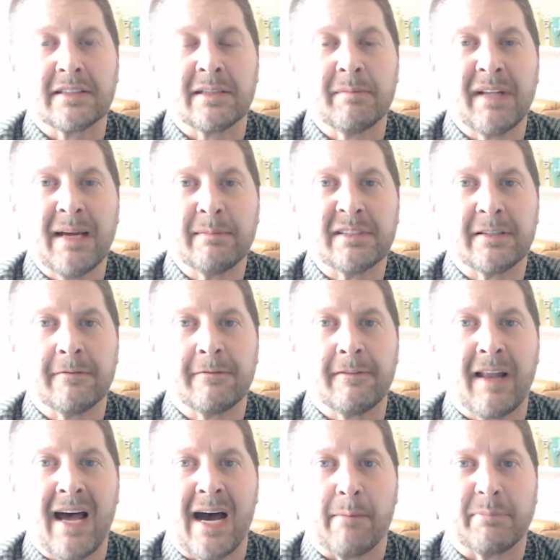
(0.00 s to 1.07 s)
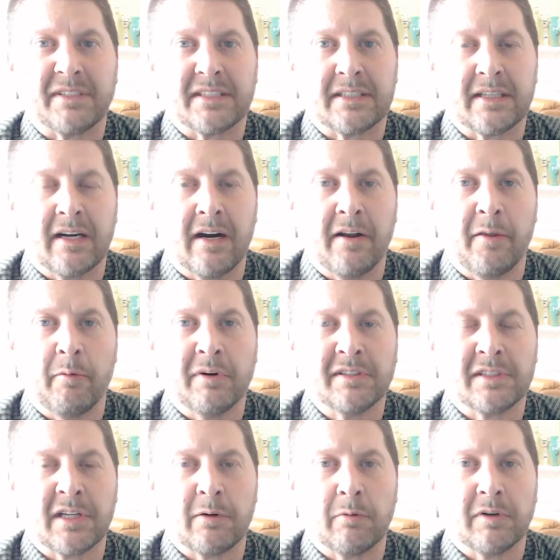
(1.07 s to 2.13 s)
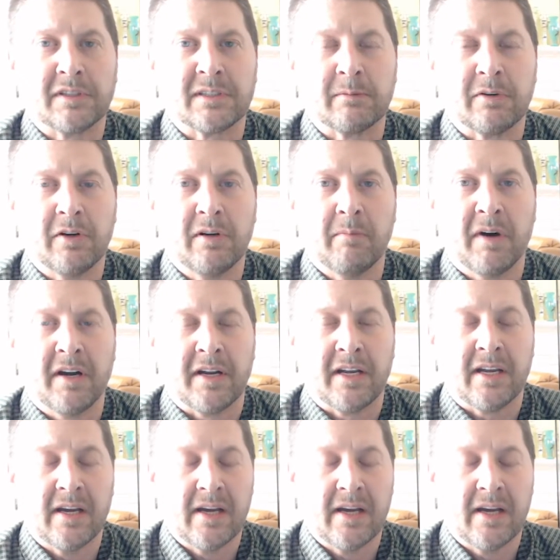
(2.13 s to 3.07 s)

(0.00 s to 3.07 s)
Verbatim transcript: sometimes the flops are the ones that are worth some good money.